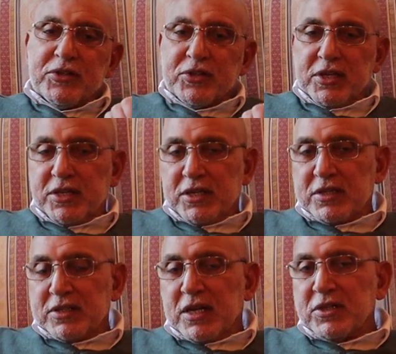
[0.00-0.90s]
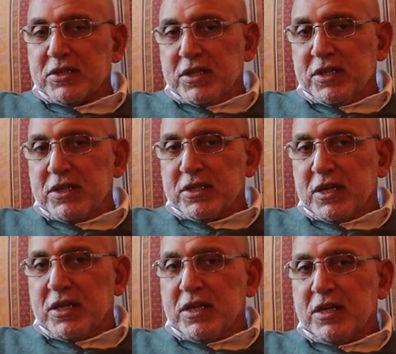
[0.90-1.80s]
and training, the other training,
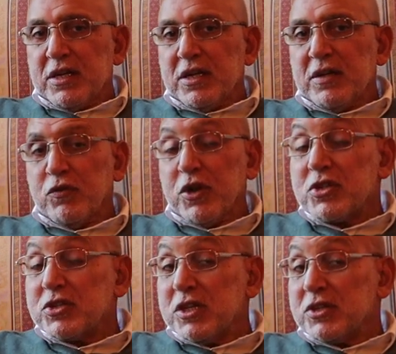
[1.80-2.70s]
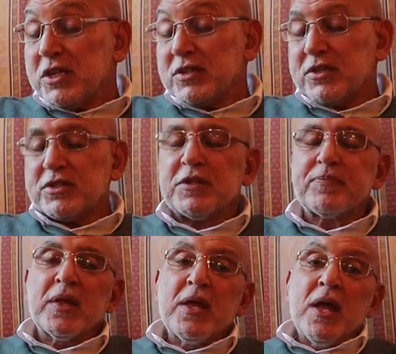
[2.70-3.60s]
vocational training system.